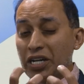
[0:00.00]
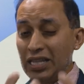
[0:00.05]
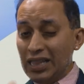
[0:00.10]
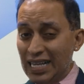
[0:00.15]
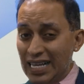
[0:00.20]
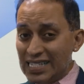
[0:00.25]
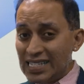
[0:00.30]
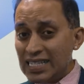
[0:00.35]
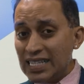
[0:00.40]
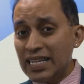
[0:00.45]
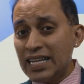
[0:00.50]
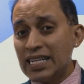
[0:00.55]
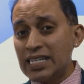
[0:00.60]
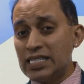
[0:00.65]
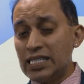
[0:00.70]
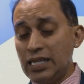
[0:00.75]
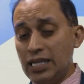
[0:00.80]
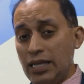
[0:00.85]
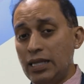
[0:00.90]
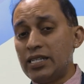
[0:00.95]
listening
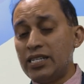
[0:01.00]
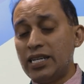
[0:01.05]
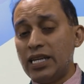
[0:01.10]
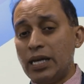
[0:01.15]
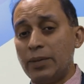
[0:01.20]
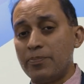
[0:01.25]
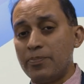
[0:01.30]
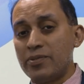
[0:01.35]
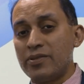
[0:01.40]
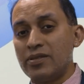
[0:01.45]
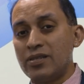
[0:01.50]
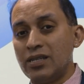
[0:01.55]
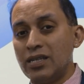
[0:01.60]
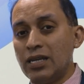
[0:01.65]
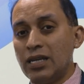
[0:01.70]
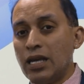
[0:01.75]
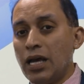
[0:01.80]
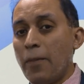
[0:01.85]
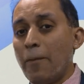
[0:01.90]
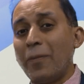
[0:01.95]
to the tips,
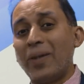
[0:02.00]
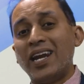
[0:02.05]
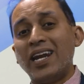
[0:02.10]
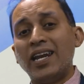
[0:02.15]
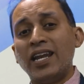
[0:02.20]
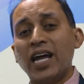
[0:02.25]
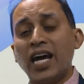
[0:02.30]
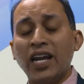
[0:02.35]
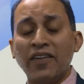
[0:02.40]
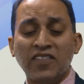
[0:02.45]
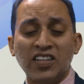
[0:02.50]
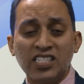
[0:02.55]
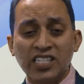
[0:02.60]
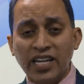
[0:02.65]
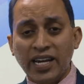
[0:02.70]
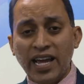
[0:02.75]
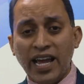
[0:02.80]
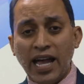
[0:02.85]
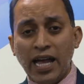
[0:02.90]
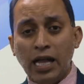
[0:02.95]
but none of it's
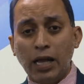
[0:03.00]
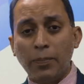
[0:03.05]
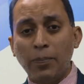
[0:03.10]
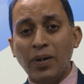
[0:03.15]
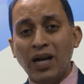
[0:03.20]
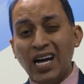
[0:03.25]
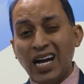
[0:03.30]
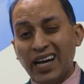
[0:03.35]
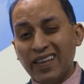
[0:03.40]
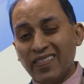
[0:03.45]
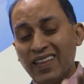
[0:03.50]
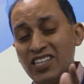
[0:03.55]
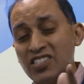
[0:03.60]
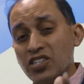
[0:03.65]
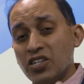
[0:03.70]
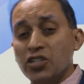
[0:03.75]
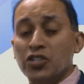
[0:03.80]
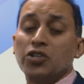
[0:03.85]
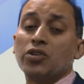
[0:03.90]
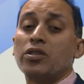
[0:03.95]
going to help unless
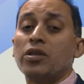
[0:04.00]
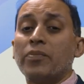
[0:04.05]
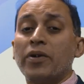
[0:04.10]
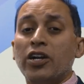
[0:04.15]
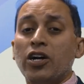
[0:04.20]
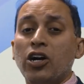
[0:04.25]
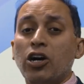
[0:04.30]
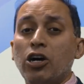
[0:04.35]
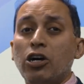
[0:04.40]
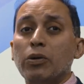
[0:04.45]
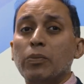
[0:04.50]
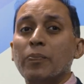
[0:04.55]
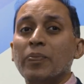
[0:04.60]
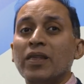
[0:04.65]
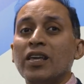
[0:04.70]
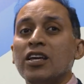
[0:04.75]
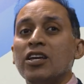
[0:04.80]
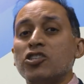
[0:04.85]
you do them at home.